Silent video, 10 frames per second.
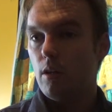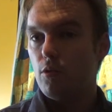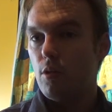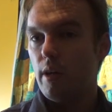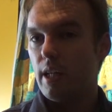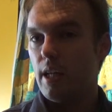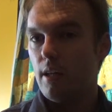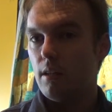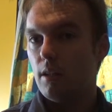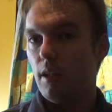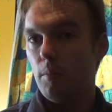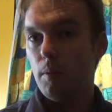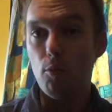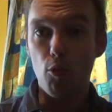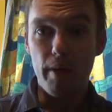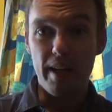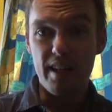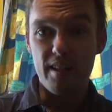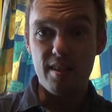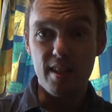Trying to get a little bit more
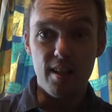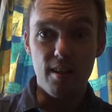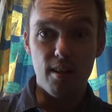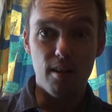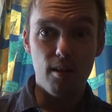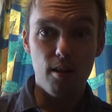money together